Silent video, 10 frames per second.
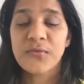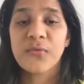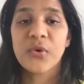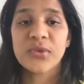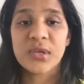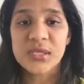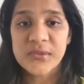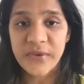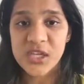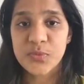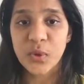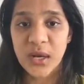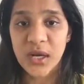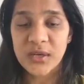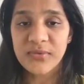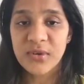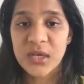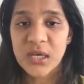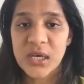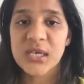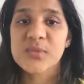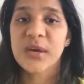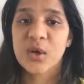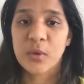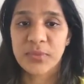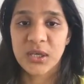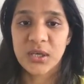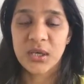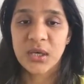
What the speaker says: for this Facebook Live is my copy.